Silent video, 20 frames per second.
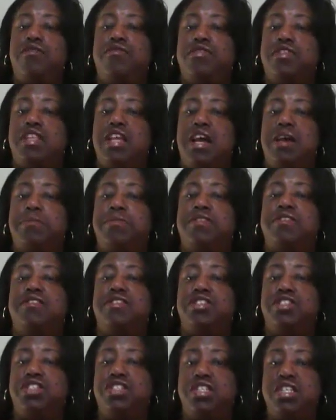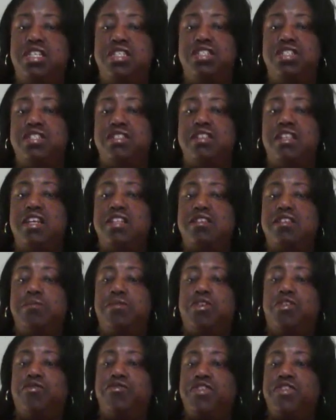for that position, and just let them
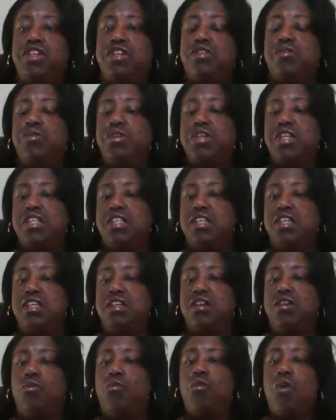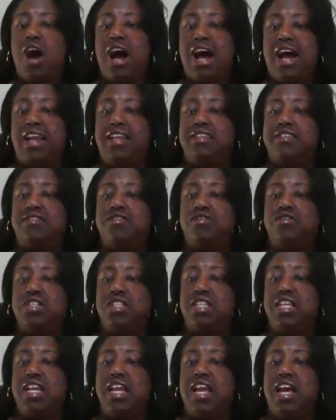know very quickly why, so
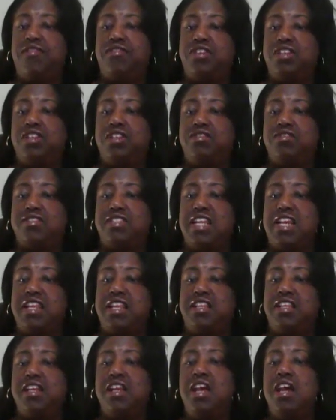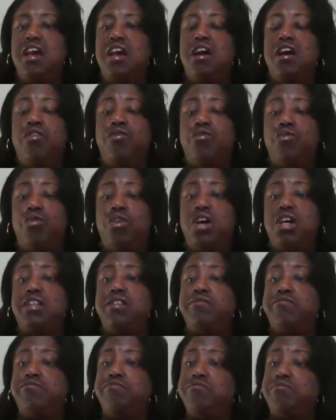that they have an understanding of what